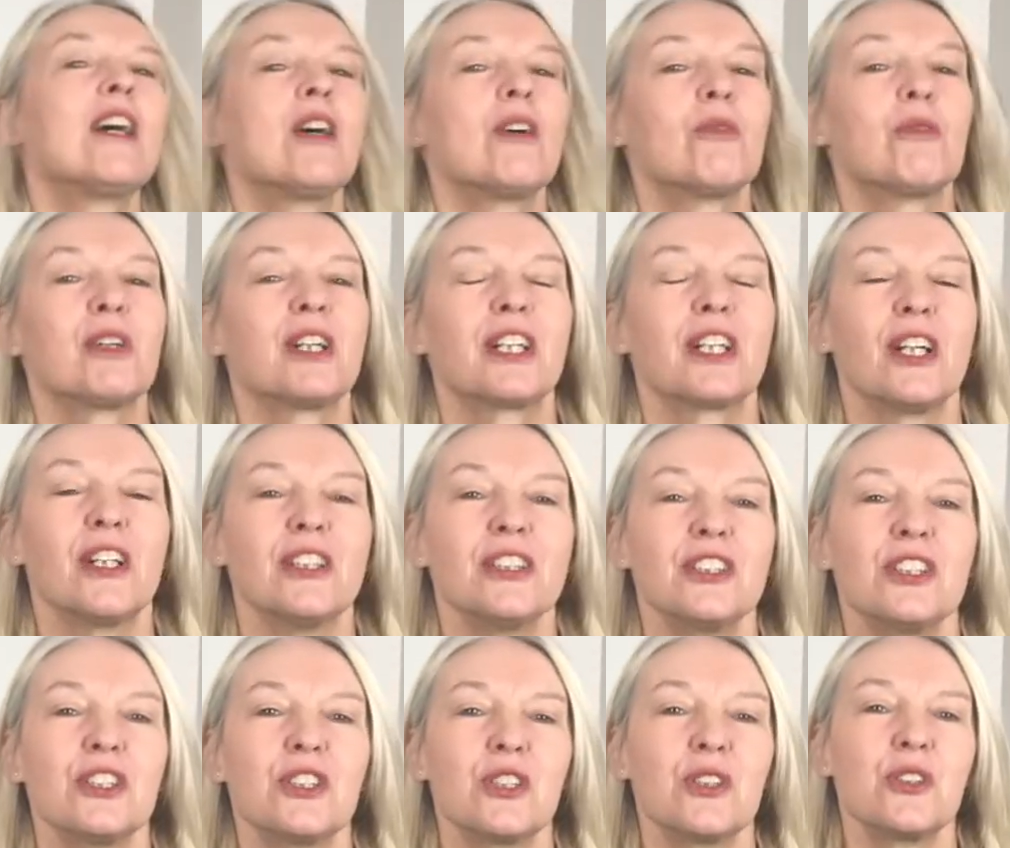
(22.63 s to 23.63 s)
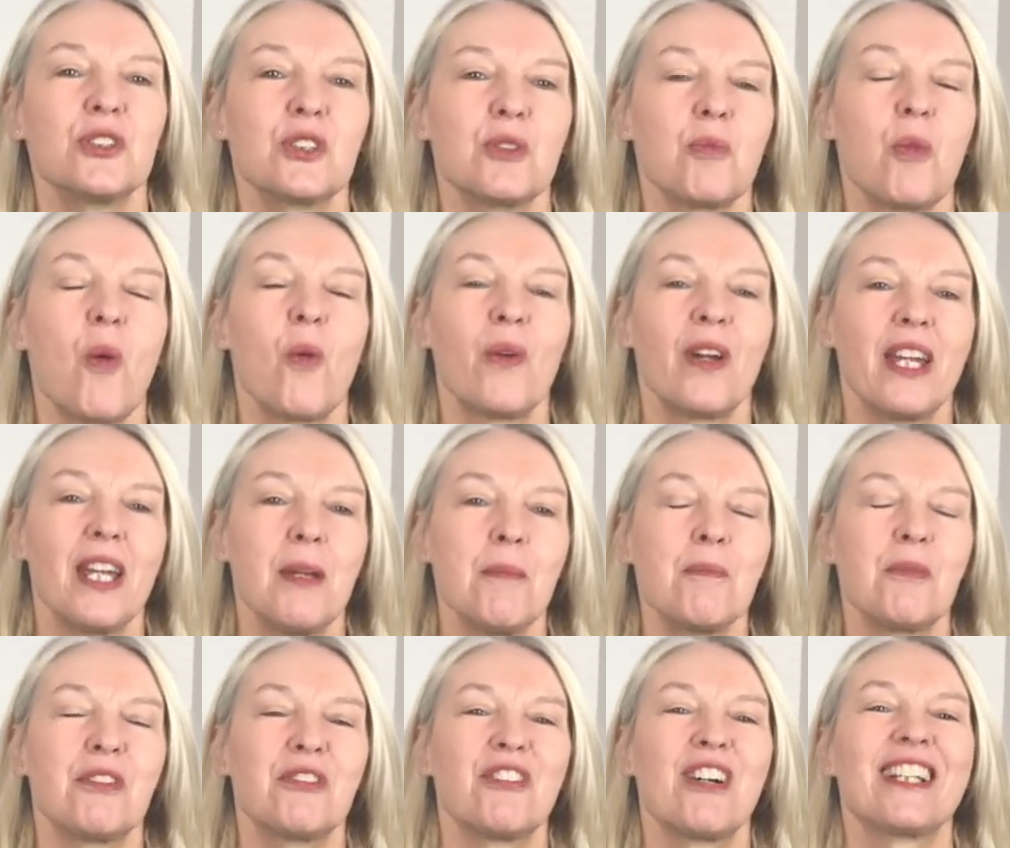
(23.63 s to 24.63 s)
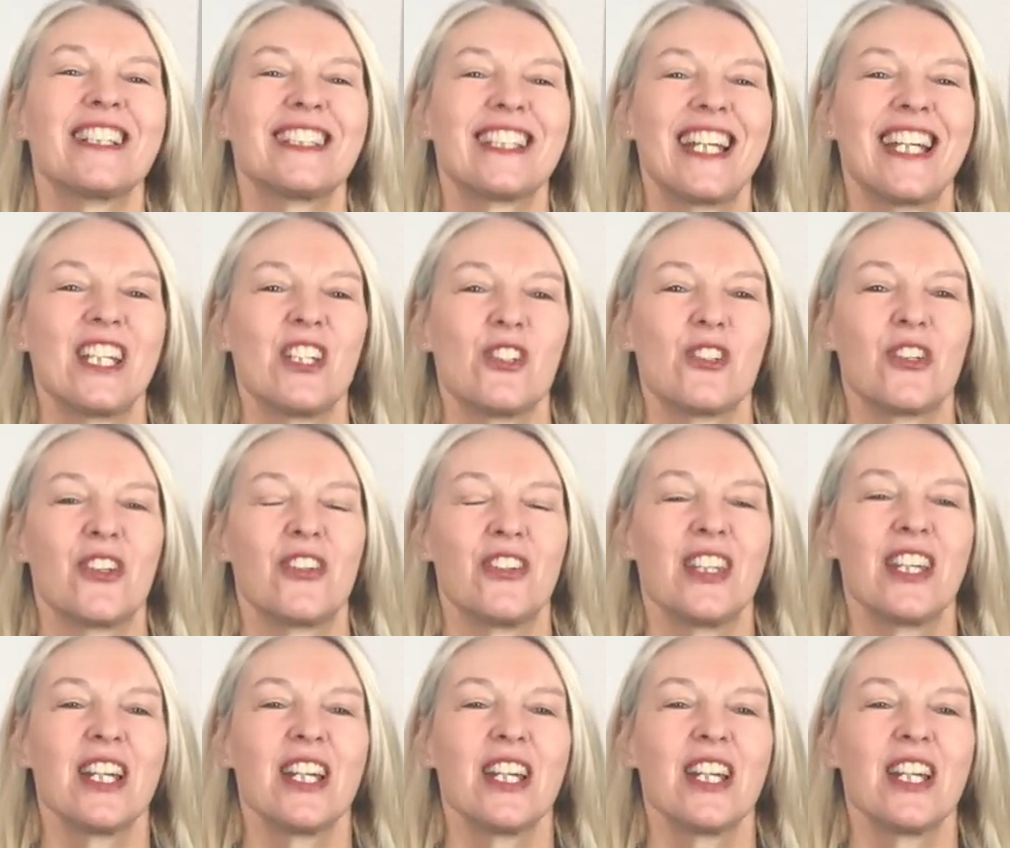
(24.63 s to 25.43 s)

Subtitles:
we're going to do some more improvisation.